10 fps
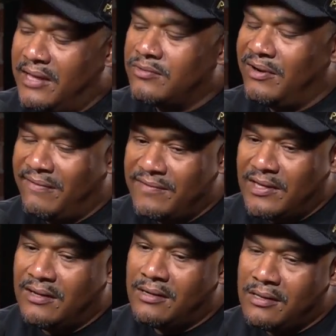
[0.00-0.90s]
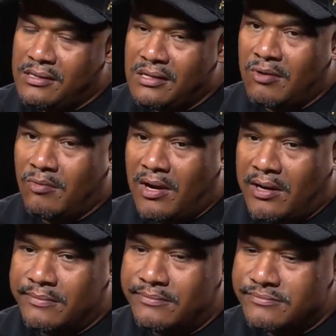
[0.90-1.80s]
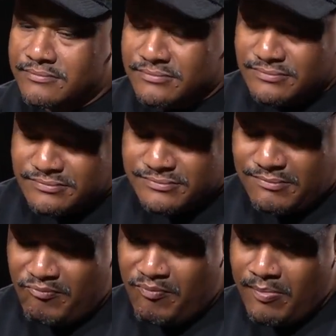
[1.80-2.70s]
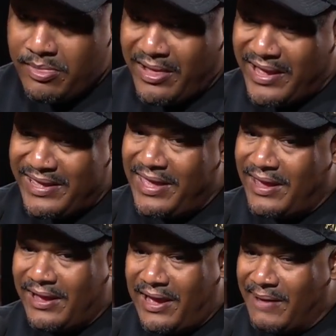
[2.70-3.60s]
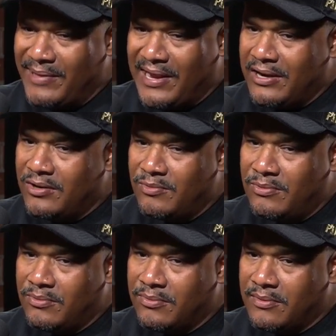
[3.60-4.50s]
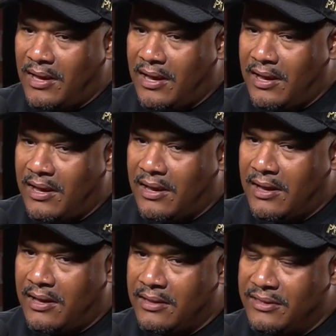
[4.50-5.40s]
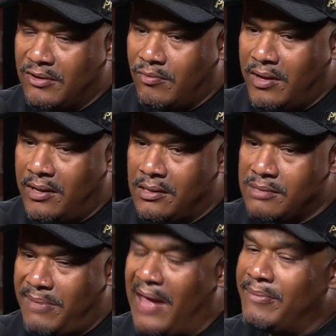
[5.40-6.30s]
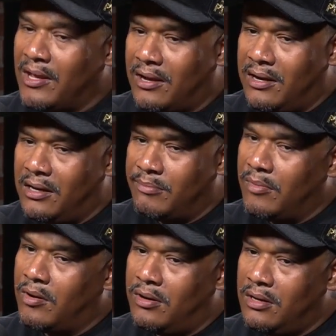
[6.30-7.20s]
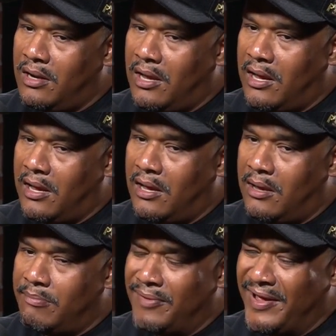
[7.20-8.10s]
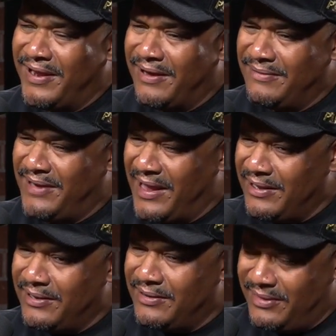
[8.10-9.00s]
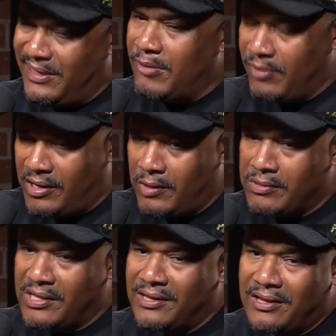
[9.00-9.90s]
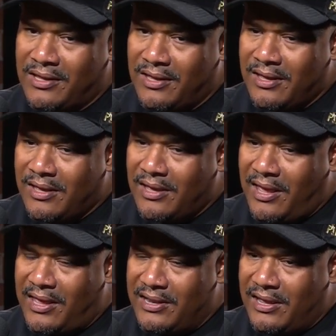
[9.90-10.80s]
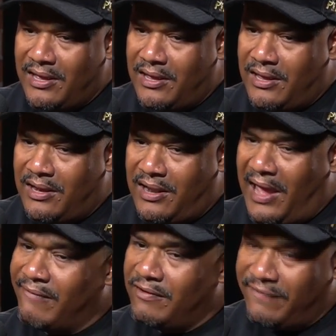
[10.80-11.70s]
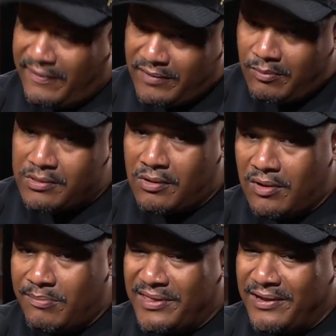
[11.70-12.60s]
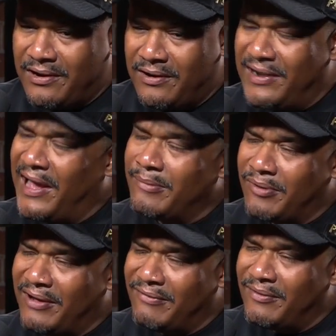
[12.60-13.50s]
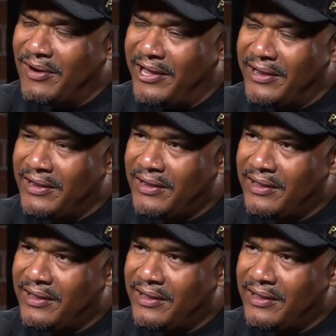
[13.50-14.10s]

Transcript: Yeah, 2015. So, yeah, I mean, I knew there was Papillon and Lemert, but they were closing, and then Avenue 50 was going, but they're a nonprofit, right?